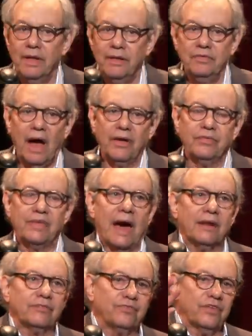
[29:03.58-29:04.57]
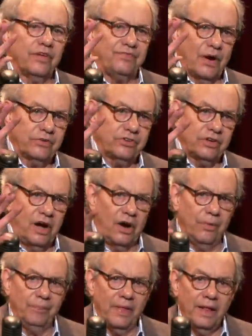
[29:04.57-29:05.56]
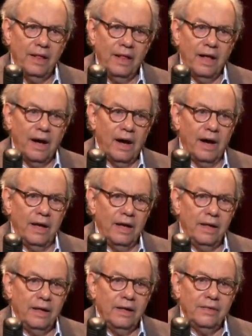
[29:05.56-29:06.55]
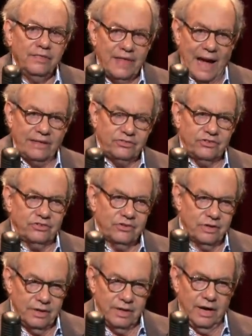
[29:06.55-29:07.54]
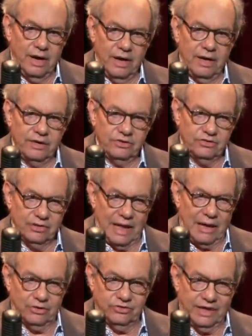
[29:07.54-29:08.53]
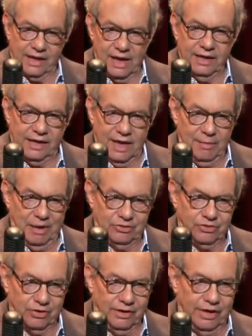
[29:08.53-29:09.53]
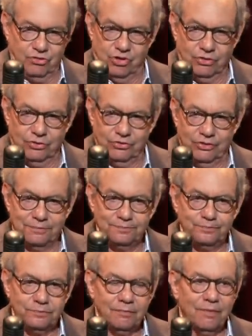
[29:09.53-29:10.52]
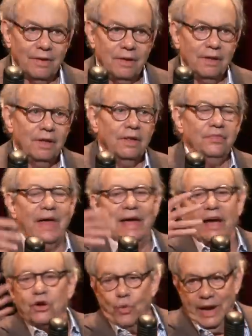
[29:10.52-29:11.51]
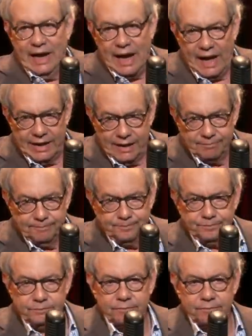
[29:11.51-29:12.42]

Now you've got, for the folks at home, that's as loud as they kind of get about certain issues. They agree on them.